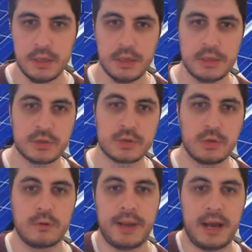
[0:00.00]
So
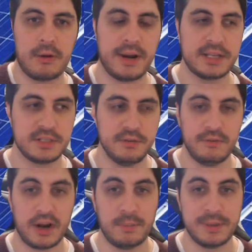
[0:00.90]
solar power has an
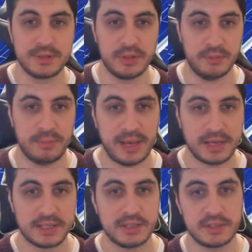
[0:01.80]
environmental
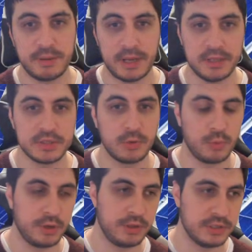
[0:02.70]
impact that depends on
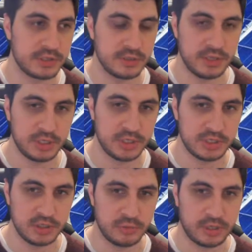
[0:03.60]
where the installation
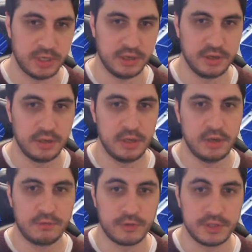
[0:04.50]
is located.
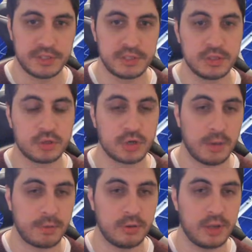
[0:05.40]
For instance, a
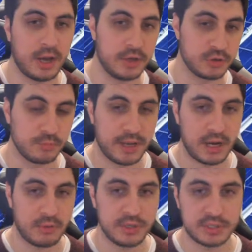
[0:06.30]
tropical
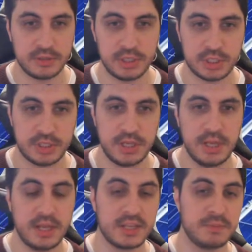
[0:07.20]
hydropower installation
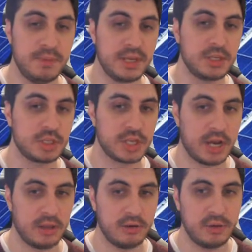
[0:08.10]
that is big and
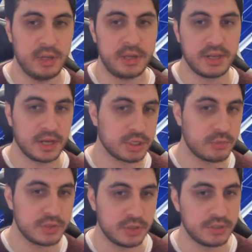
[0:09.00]
shallow can actually
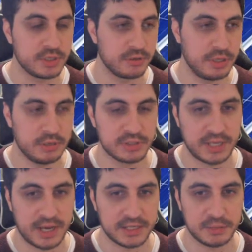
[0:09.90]
result in greenhouse
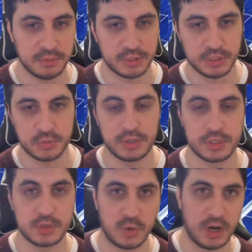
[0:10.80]
gas emissions when it
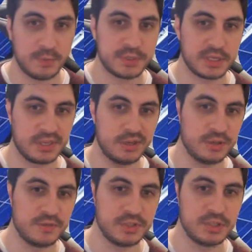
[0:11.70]
swamps and
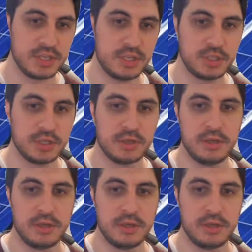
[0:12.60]
kills vegetation.